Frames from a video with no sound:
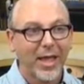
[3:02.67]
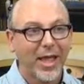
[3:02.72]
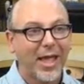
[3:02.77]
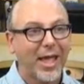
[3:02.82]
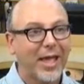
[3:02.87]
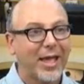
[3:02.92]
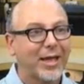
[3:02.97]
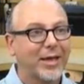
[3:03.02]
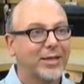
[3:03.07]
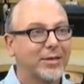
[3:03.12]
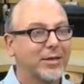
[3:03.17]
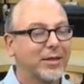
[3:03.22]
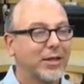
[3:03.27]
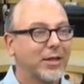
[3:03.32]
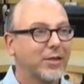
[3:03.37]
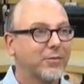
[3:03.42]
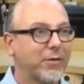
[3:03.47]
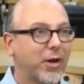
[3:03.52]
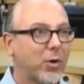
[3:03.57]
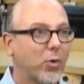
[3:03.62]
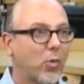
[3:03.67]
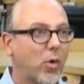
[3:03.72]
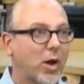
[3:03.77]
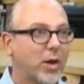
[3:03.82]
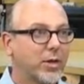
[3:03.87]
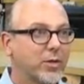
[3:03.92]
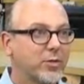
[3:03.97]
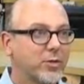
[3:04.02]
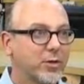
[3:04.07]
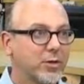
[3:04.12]
And if I
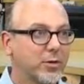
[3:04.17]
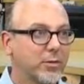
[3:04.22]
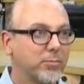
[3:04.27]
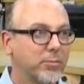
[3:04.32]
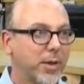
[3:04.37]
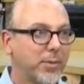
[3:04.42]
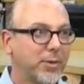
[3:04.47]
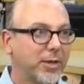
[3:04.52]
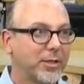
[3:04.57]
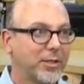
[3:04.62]
wanted to maybe